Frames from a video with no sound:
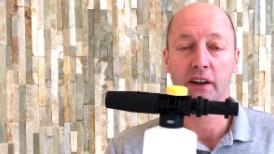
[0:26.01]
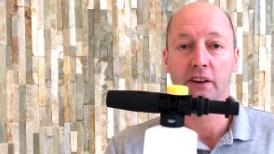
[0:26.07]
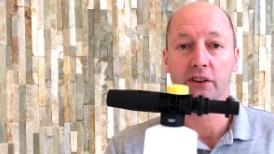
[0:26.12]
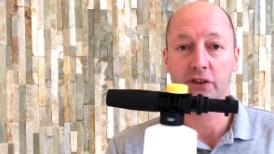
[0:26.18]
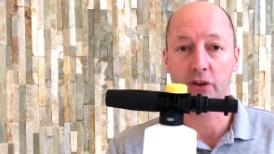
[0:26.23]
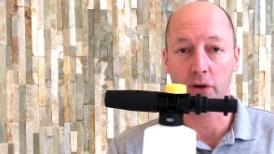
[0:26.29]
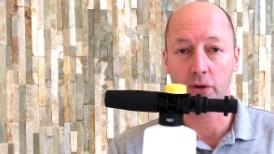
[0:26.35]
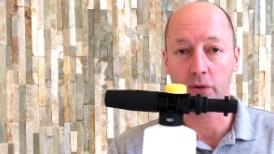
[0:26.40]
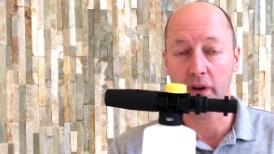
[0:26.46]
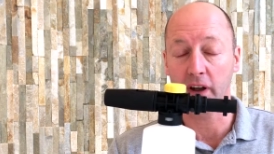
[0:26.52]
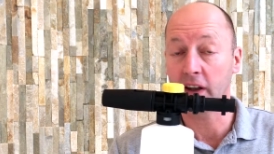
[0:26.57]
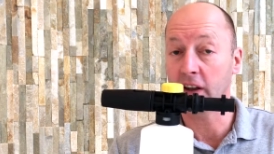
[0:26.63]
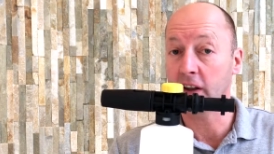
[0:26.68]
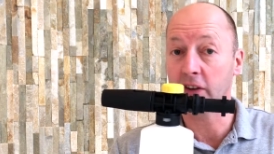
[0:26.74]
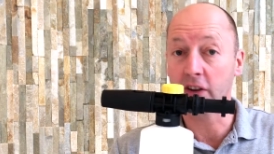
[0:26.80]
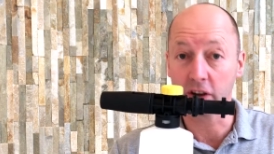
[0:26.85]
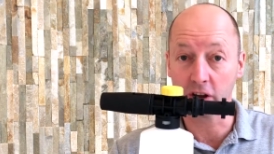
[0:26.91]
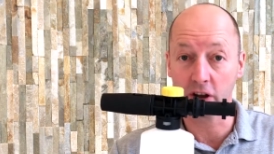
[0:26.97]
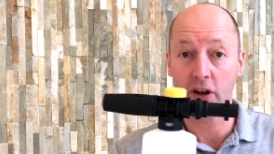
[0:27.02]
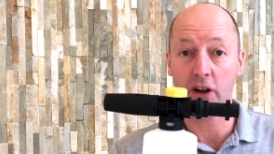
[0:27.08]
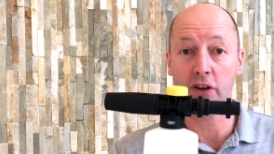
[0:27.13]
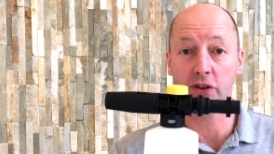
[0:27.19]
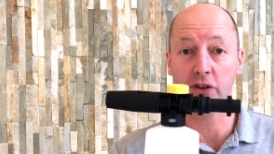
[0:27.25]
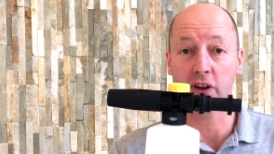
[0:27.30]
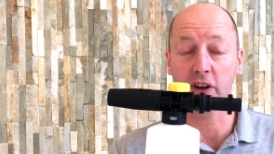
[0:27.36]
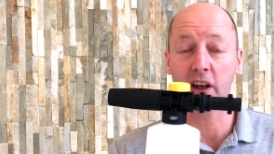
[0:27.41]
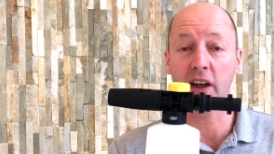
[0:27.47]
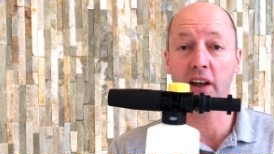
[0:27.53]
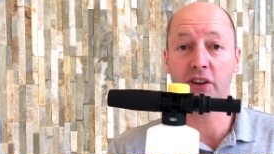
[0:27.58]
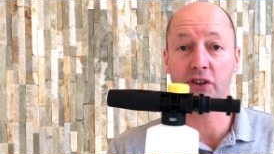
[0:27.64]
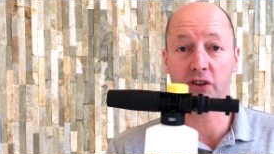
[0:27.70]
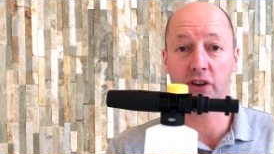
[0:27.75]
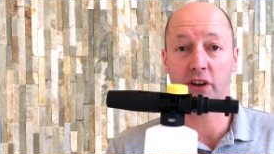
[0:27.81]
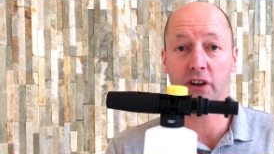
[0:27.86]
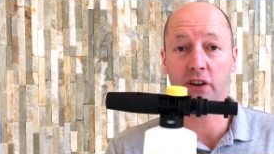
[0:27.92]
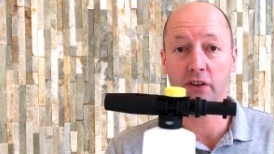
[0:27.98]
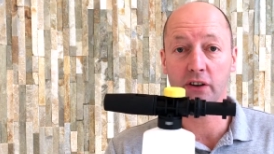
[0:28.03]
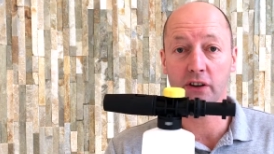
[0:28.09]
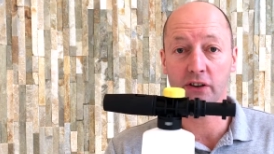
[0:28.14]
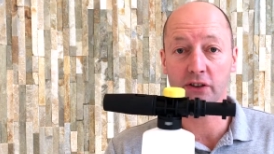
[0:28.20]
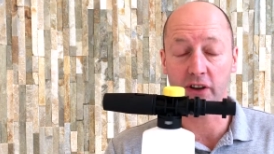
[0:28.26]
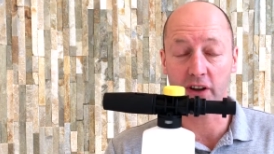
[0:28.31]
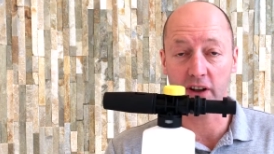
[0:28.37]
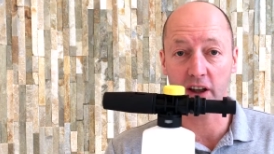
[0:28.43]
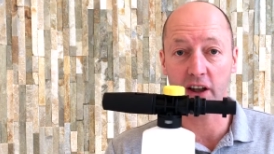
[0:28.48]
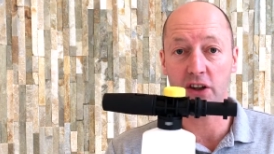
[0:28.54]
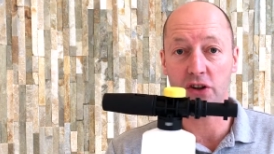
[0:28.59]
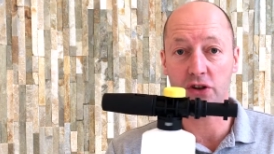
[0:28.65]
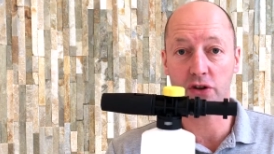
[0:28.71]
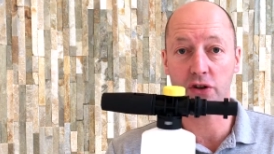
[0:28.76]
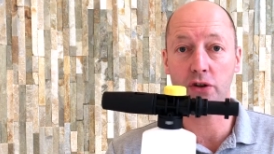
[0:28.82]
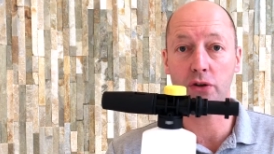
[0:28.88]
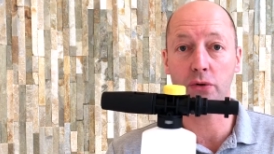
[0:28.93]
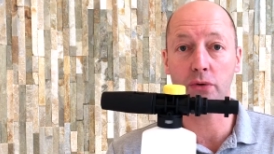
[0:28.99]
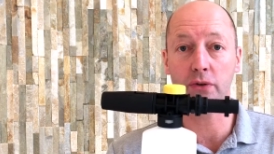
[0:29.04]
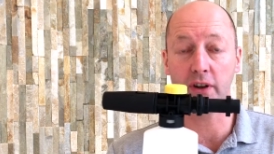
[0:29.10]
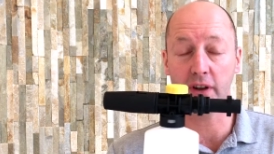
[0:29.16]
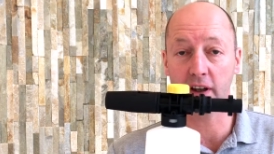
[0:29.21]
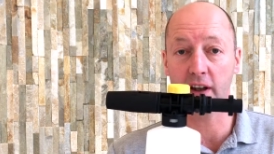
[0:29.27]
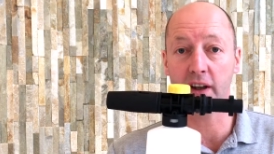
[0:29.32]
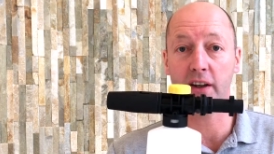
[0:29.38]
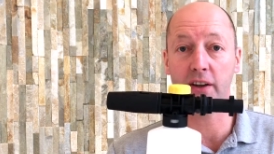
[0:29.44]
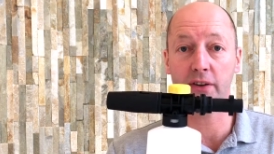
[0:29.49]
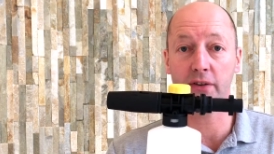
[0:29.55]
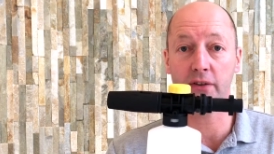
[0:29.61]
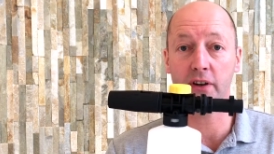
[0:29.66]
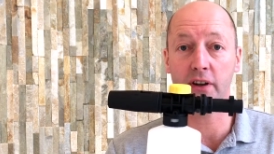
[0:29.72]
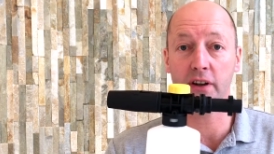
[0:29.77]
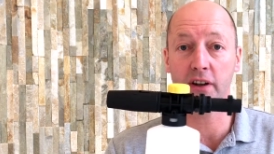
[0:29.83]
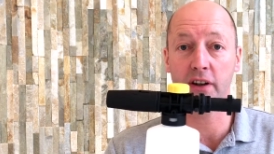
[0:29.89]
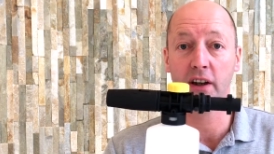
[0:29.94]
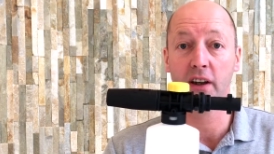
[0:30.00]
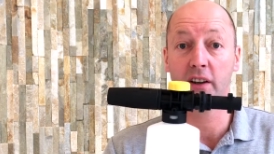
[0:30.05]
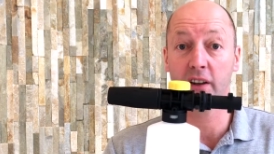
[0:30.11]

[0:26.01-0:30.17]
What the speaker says: So any of the Karcher K series, the K2, the K3,